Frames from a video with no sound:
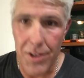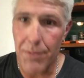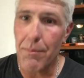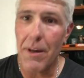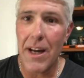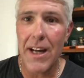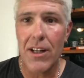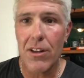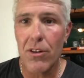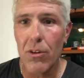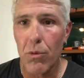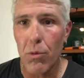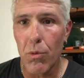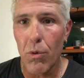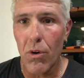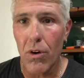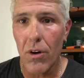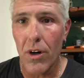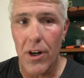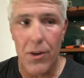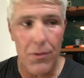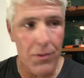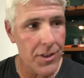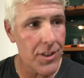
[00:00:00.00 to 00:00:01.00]
Michael
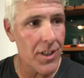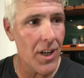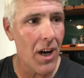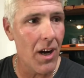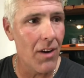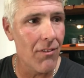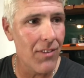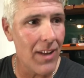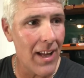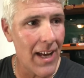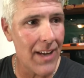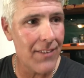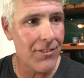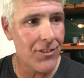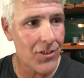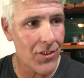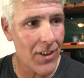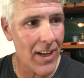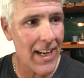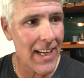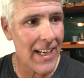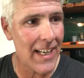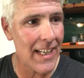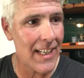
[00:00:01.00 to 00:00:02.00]
Ward, Resolve Life
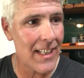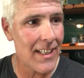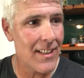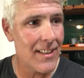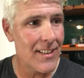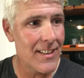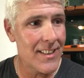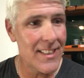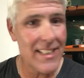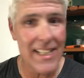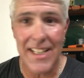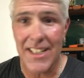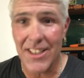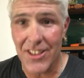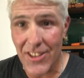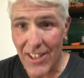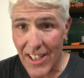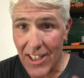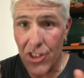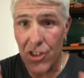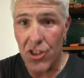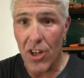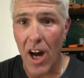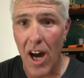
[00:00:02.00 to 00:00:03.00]
Training, says
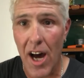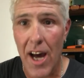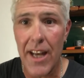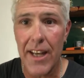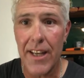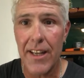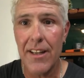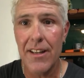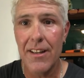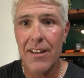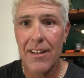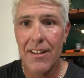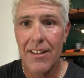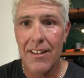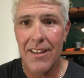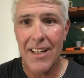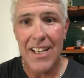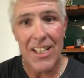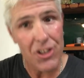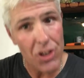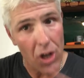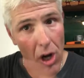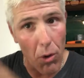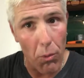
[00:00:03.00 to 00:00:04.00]
that done
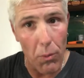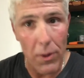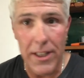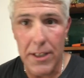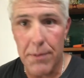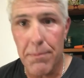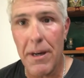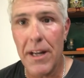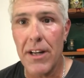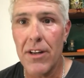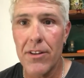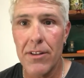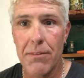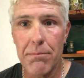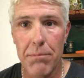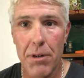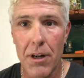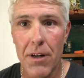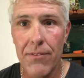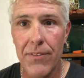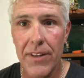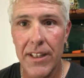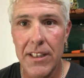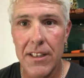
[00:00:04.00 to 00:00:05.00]
is always better than
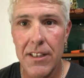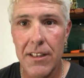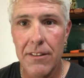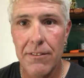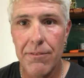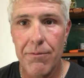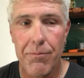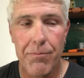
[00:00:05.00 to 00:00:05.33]
perfect.